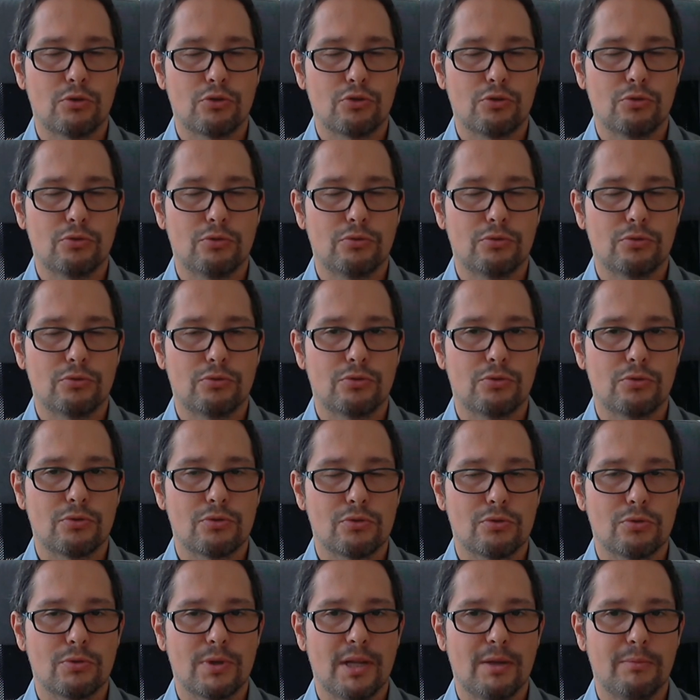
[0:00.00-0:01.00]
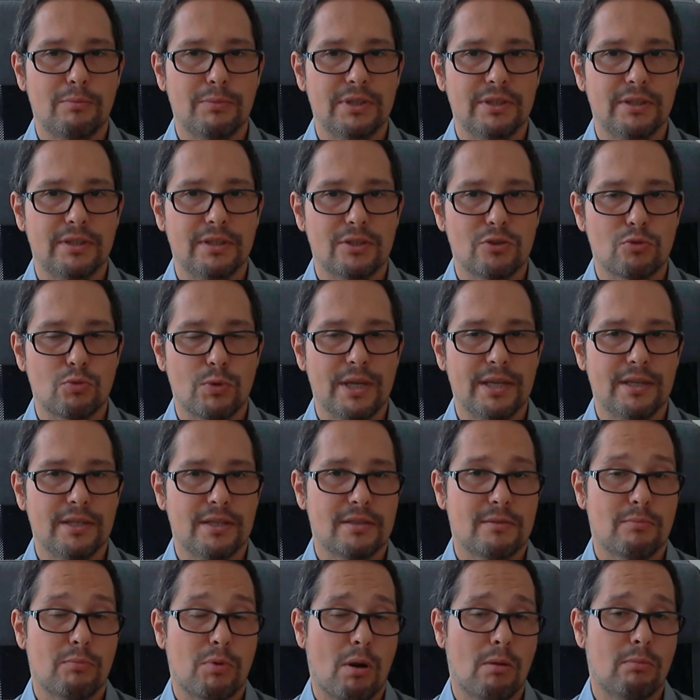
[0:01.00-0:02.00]
Should you choose to help me this way,
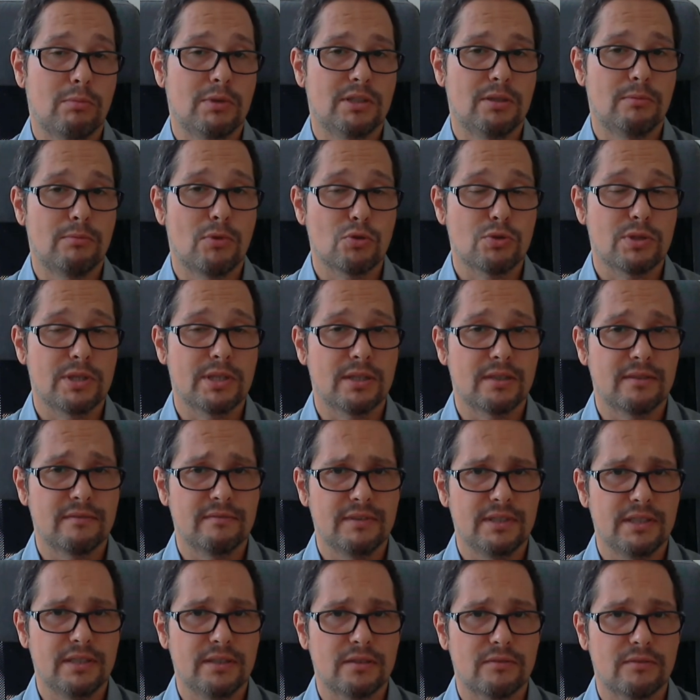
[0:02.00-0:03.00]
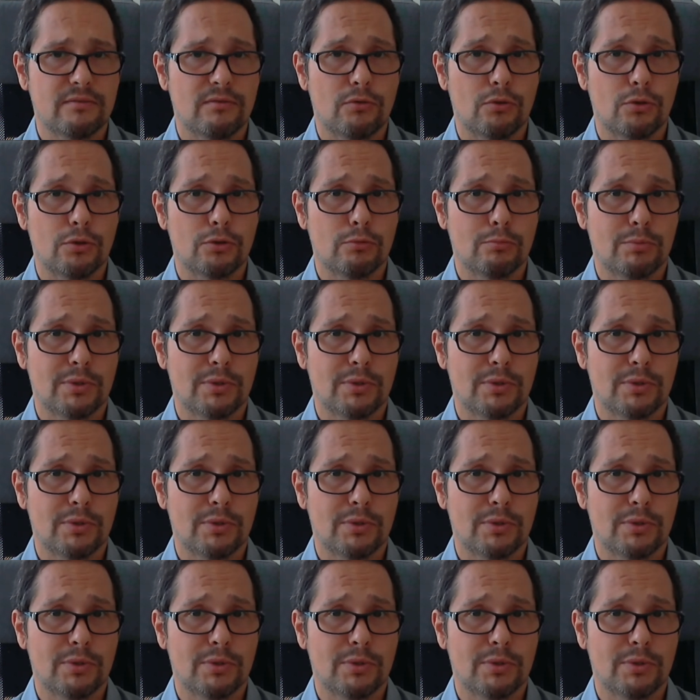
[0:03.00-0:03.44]
it's probably the most inconvenient for you,